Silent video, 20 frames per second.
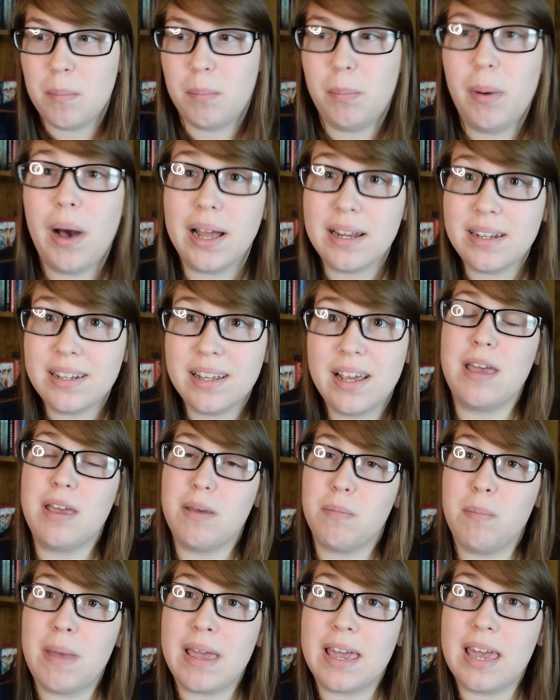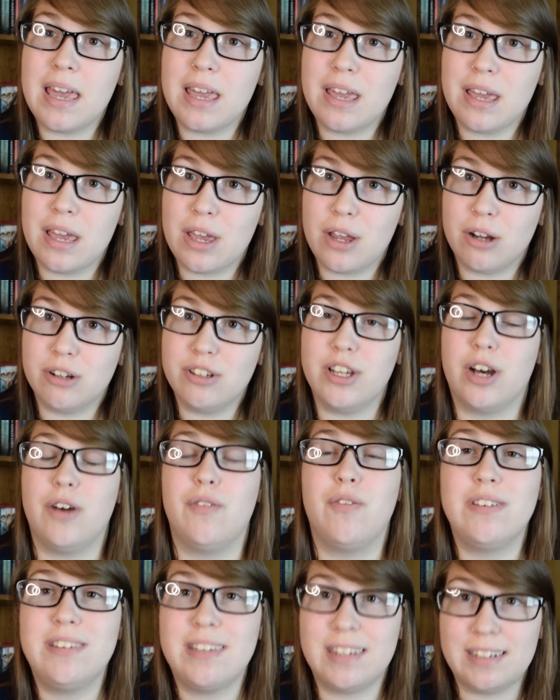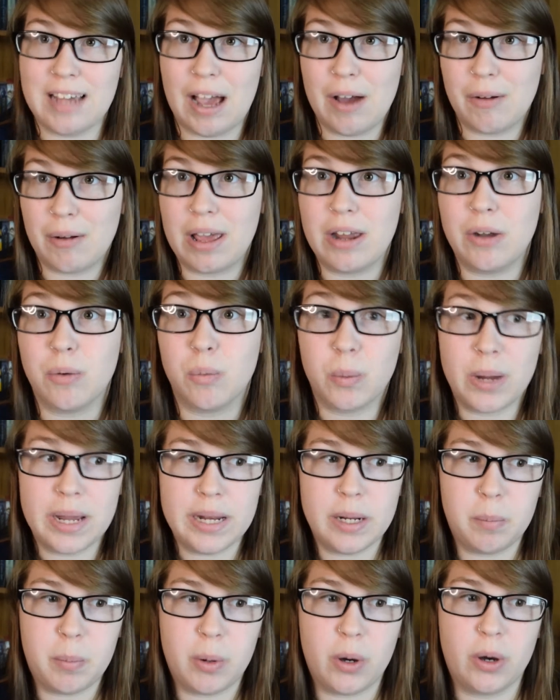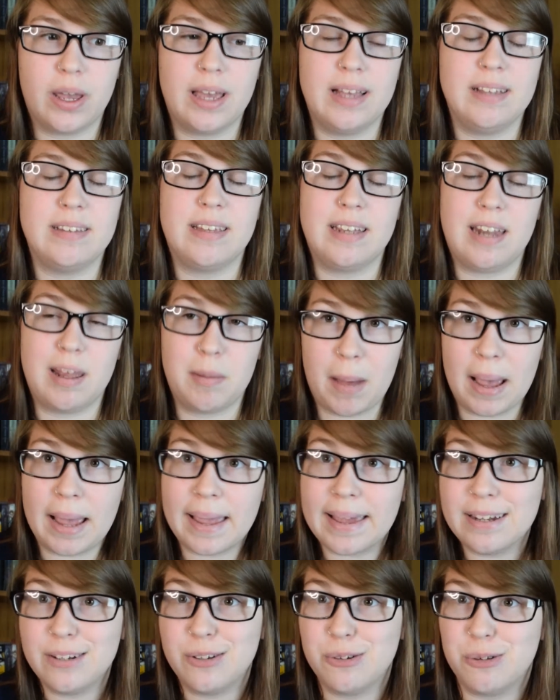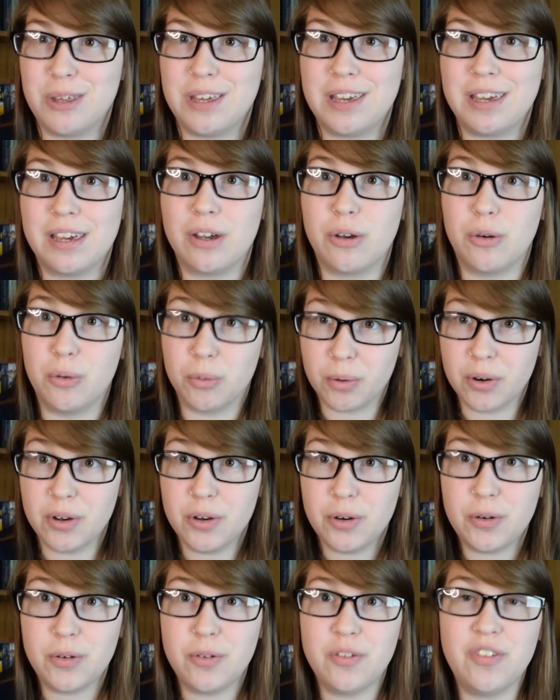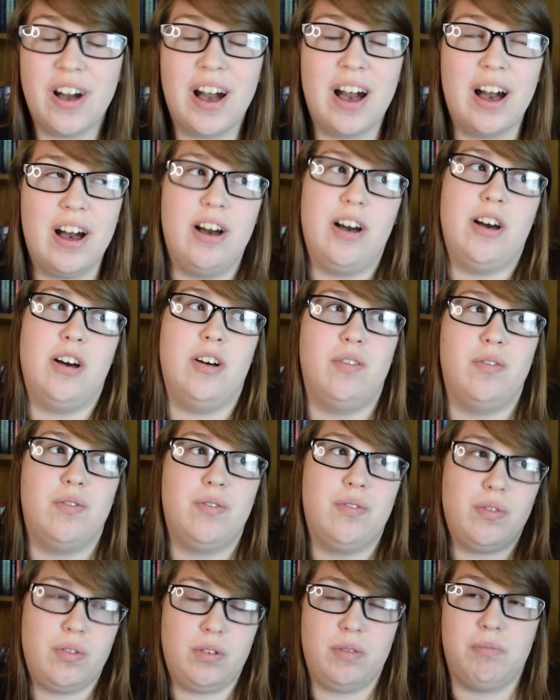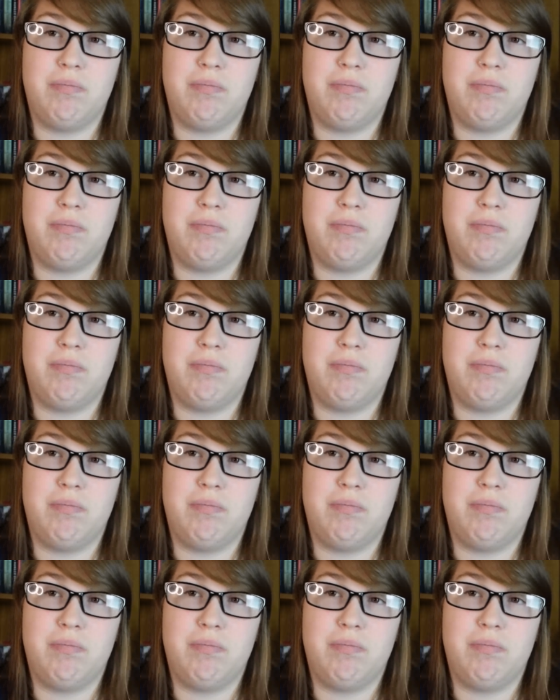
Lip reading: But making yourself sit down and read a book is getting back into the groove of,